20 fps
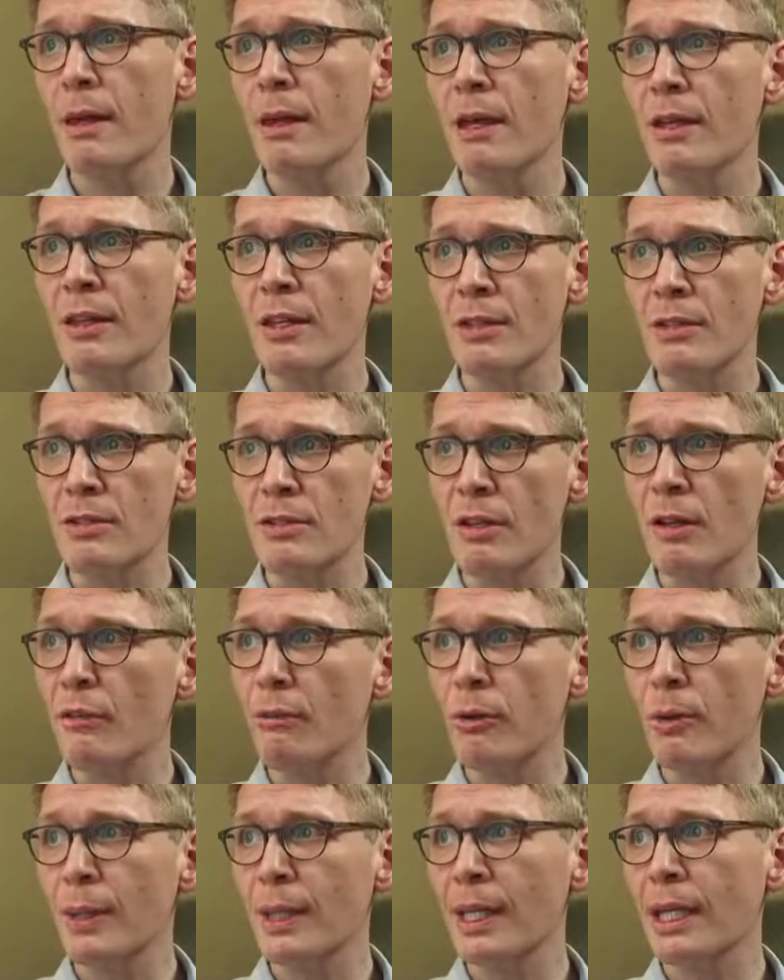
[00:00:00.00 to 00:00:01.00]
that
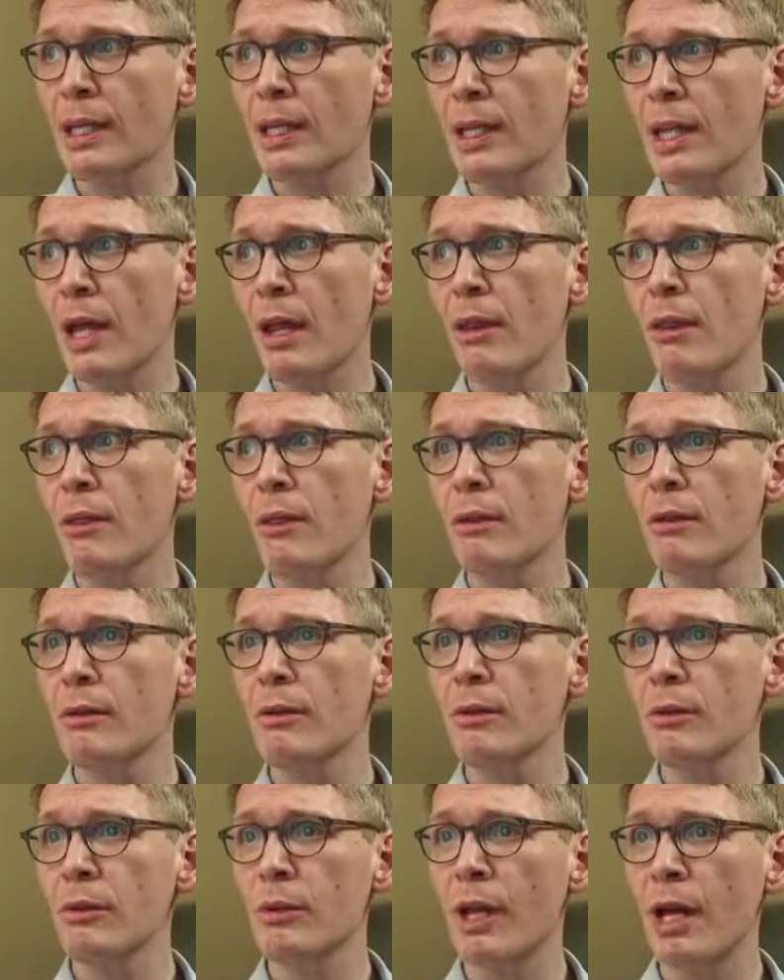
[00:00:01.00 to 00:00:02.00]
suffering and death
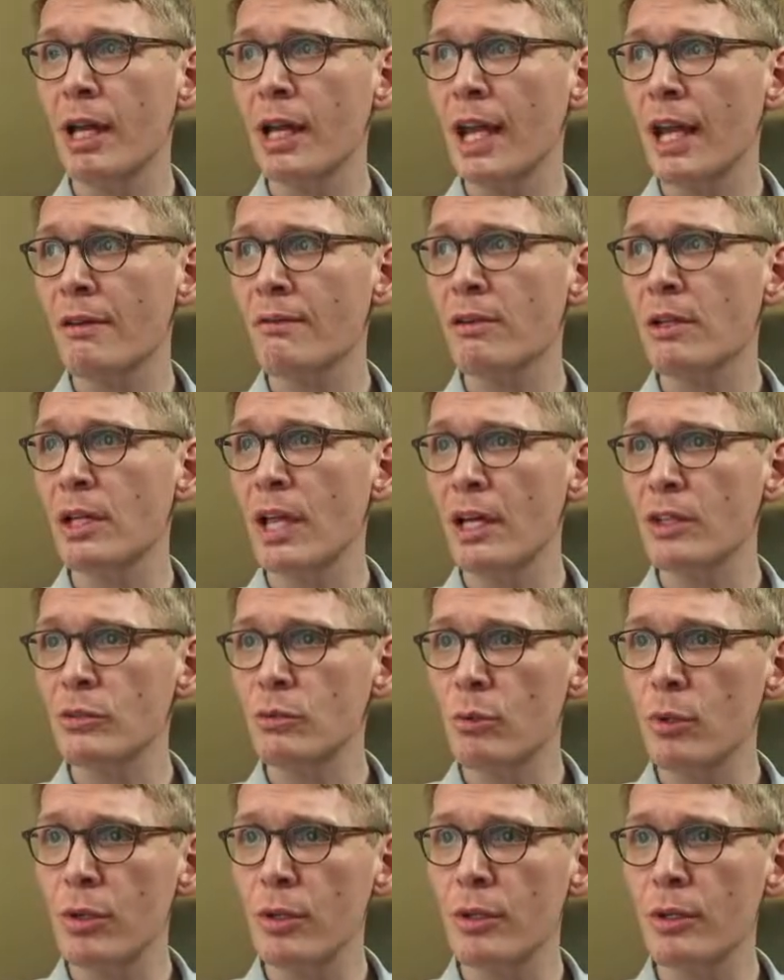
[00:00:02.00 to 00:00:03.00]
do not have the last
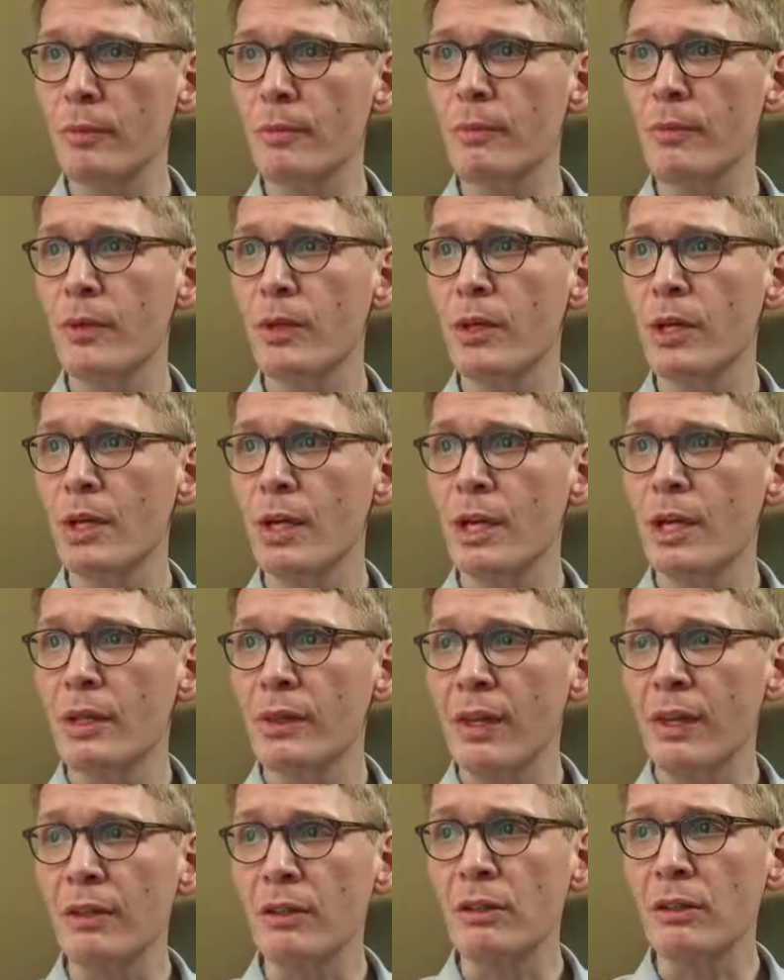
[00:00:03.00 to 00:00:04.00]
word,
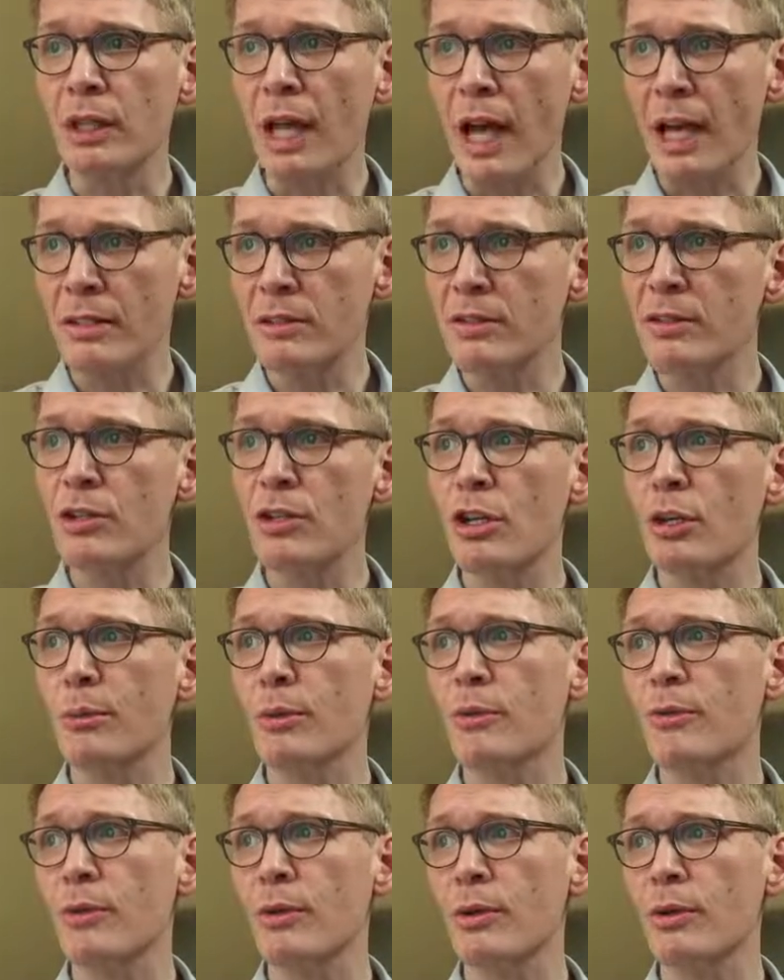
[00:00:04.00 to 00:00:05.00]
that the last shall be
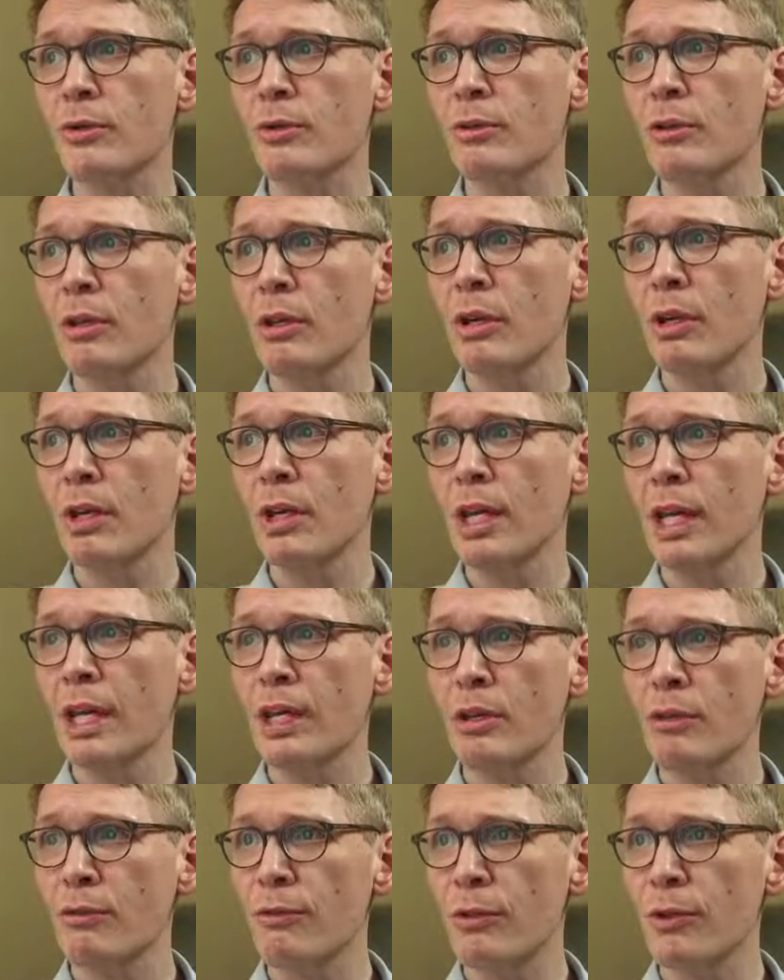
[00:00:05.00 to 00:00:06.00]
first,
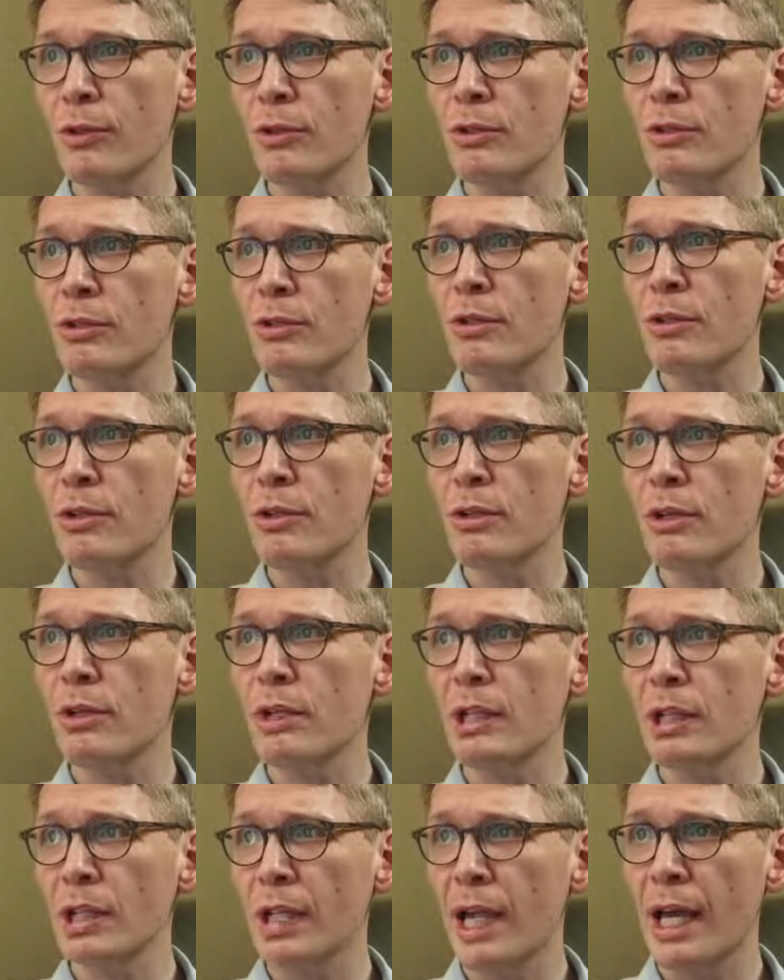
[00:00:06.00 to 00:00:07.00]
and the first
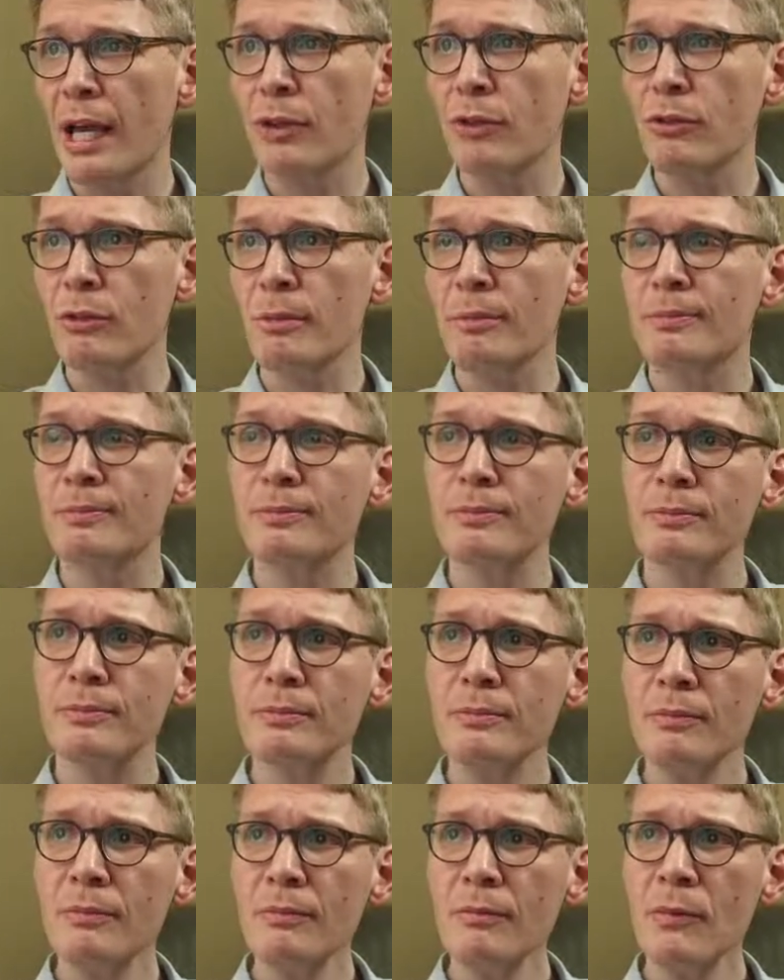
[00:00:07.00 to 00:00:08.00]
last.
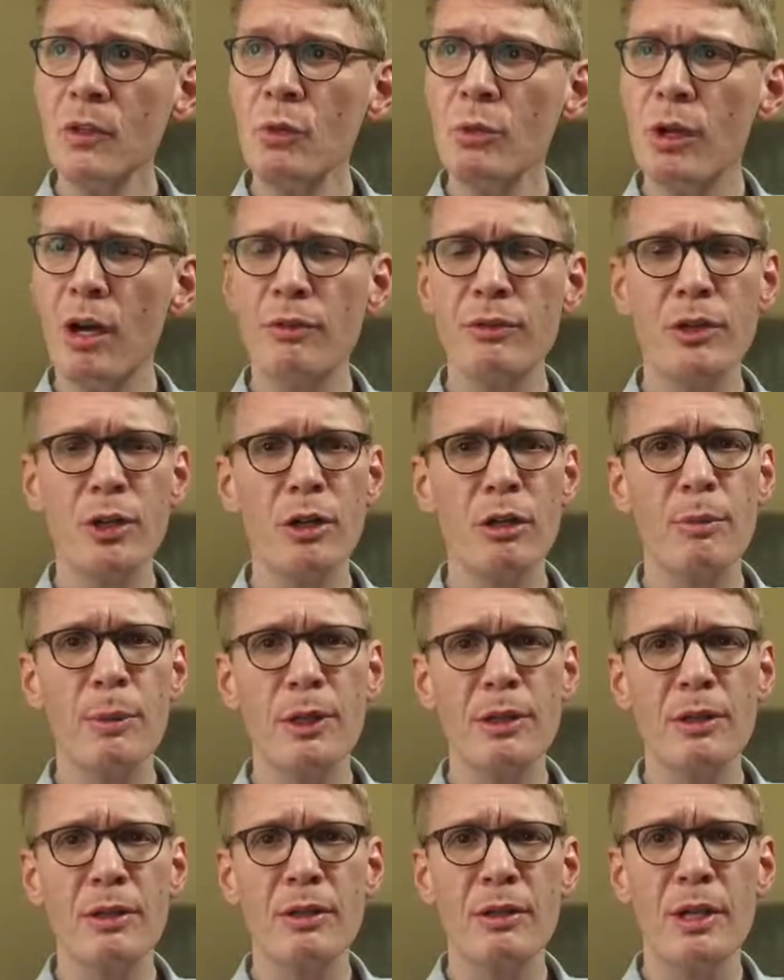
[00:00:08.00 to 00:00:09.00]
We often talk
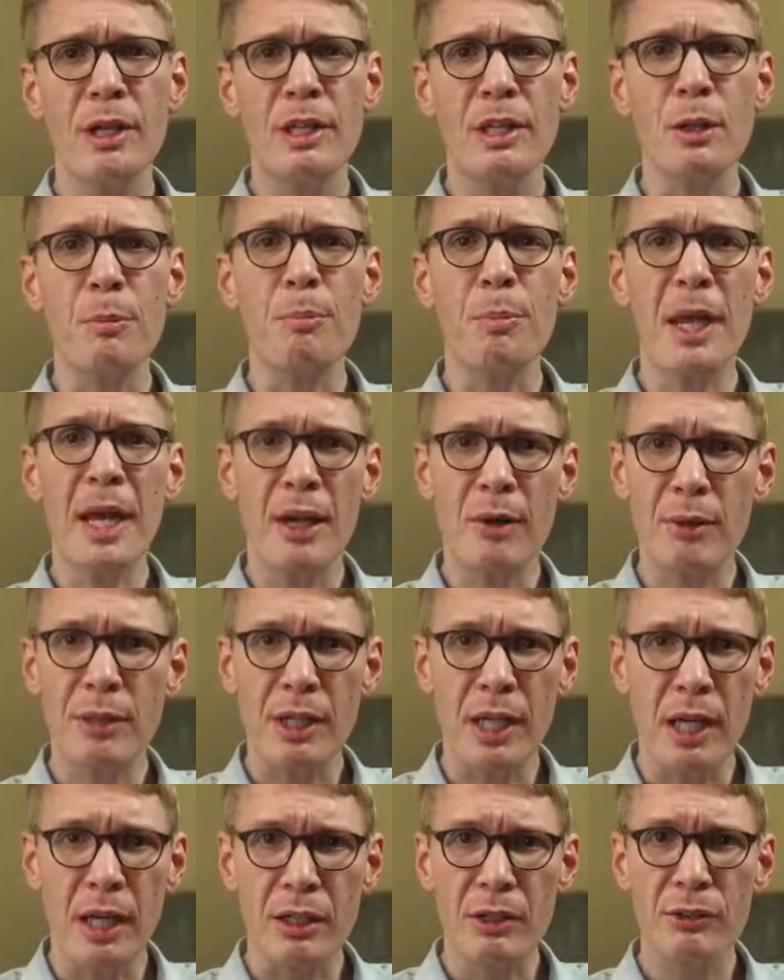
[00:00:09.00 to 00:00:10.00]
about the
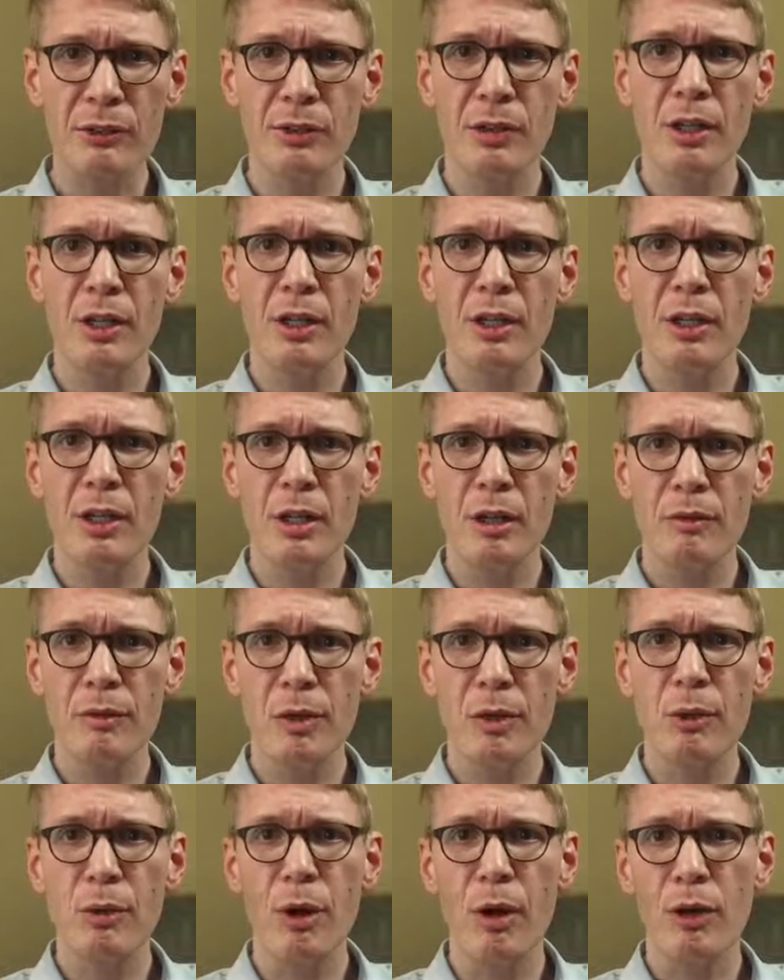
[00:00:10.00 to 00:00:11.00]
paradox of the
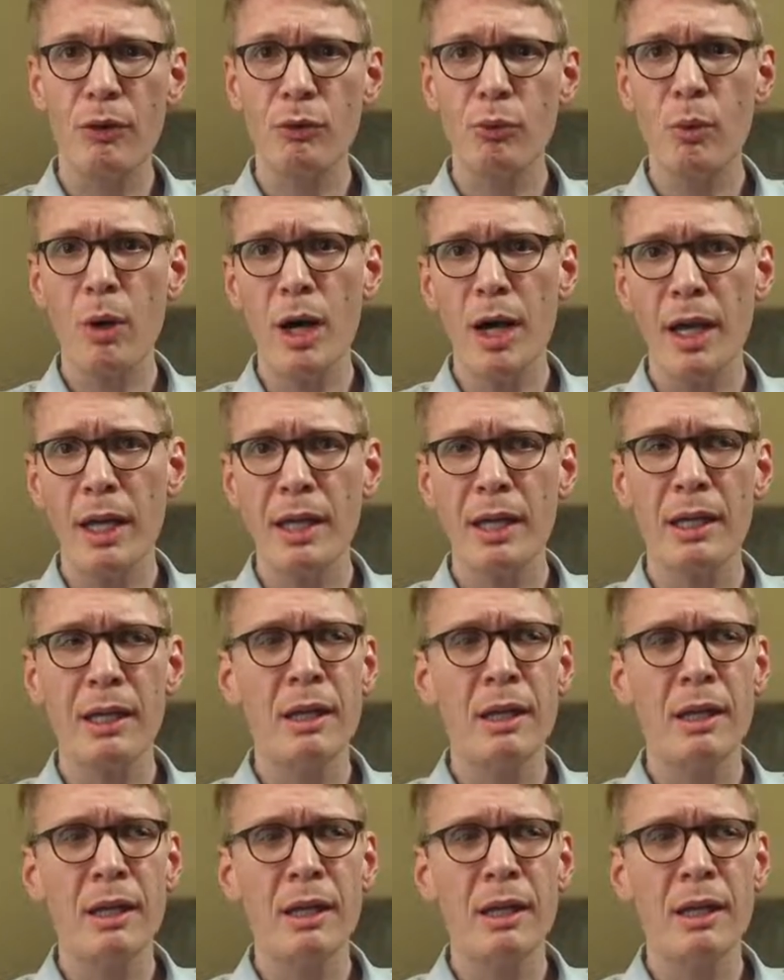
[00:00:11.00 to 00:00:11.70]
cross. Why?